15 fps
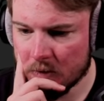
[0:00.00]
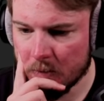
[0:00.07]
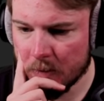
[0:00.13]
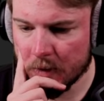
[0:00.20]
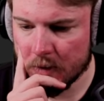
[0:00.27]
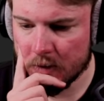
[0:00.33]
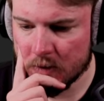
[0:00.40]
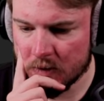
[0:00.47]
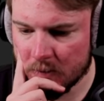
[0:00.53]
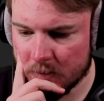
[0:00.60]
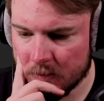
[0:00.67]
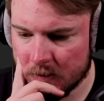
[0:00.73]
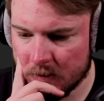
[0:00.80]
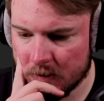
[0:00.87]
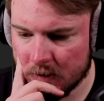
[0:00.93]
So we're going to do
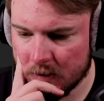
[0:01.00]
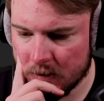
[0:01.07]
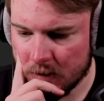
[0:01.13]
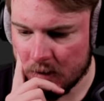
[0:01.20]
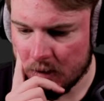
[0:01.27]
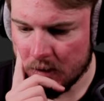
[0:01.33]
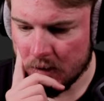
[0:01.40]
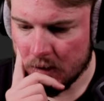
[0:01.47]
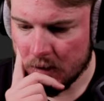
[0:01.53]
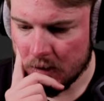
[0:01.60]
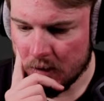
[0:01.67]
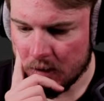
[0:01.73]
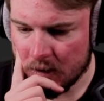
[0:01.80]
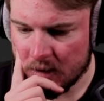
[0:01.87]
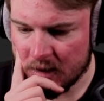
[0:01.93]
some
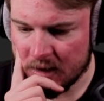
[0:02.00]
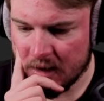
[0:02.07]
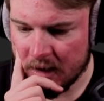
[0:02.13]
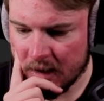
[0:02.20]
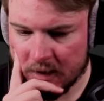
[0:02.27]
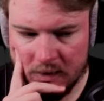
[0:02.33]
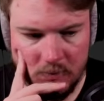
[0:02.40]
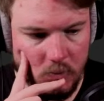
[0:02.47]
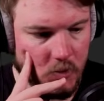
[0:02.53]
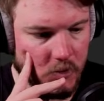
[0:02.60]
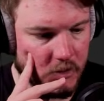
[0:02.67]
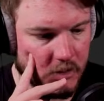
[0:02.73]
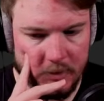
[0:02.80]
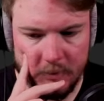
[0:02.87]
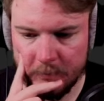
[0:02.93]
detective
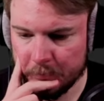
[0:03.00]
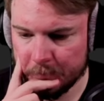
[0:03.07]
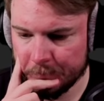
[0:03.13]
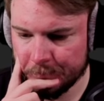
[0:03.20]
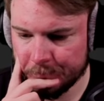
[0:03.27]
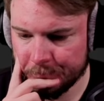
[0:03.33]
work here.